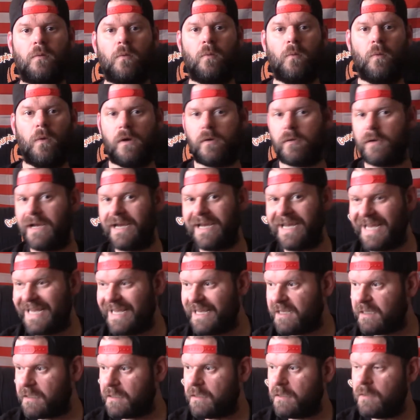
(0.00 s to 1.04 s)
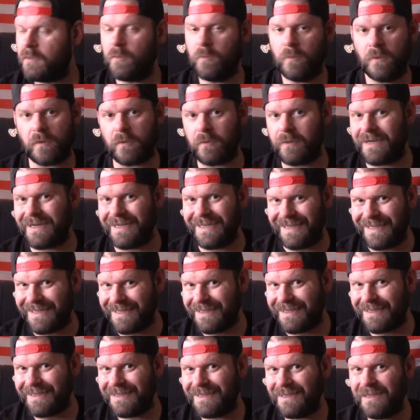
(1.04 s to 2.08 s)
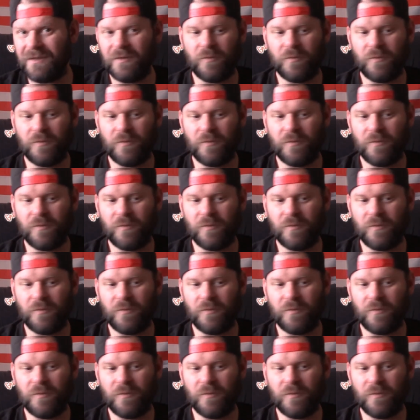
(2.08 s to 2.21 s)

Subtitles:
what do I get? What do I get?